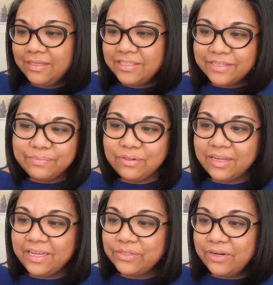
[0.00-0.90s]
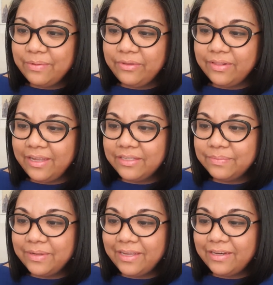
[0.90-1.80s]
symbolize or
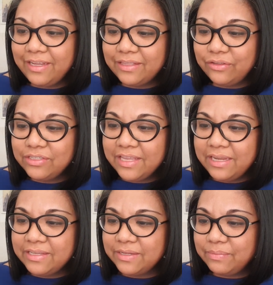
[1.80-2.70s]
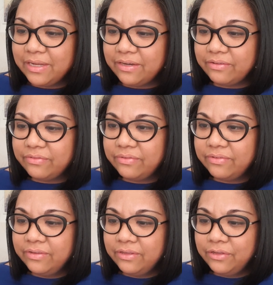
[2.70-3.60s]
emulate, but it looks like some kind of...